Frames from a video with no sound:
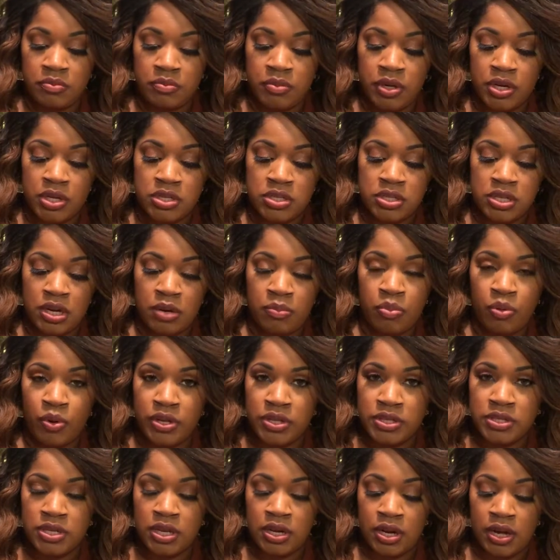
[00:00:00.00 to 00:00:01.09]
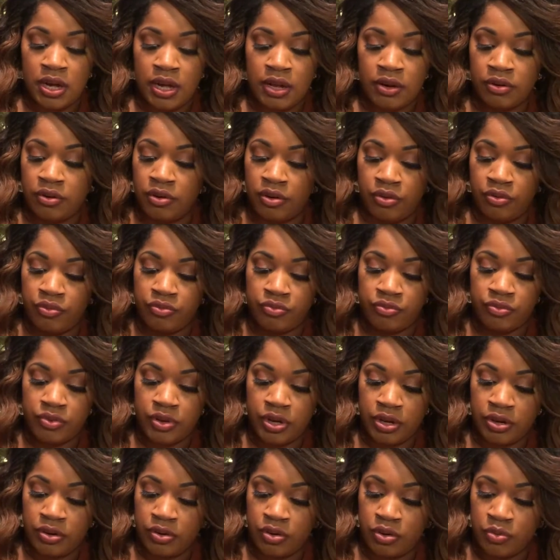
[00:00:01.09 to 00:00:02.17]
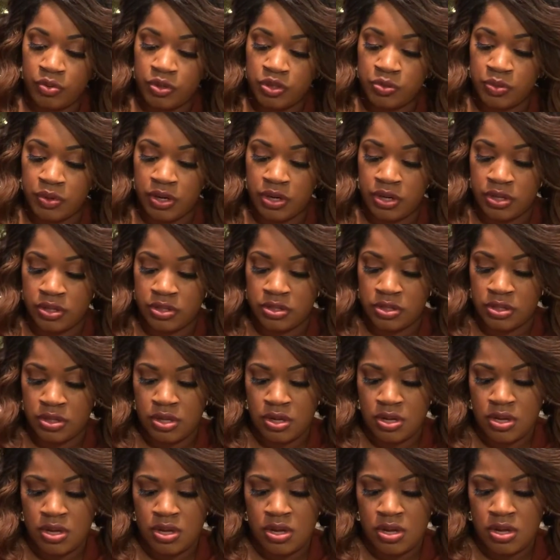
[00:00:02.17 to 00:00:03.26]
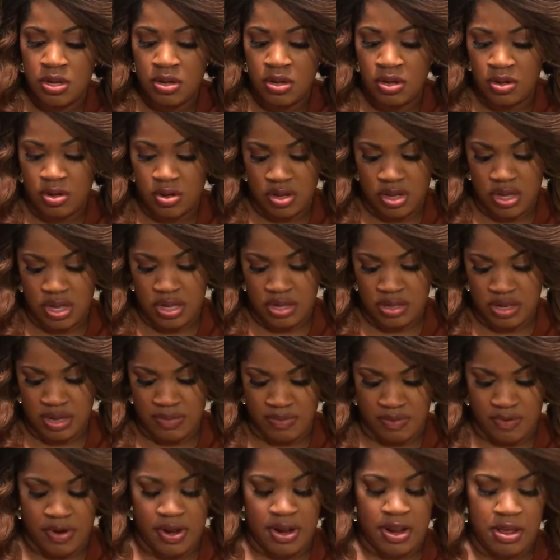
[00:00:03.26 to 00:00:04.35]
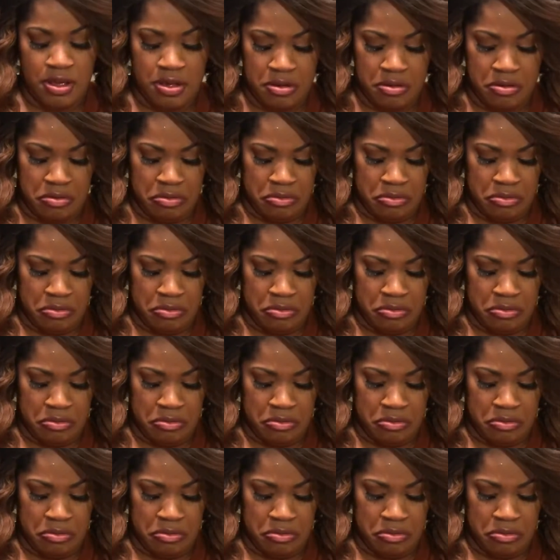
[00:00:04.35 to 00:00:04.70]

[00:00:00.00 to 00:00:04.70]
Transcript: Poinsettia, poinsettia. I don't know. I don't know which one it is. Oh, I can't separate it.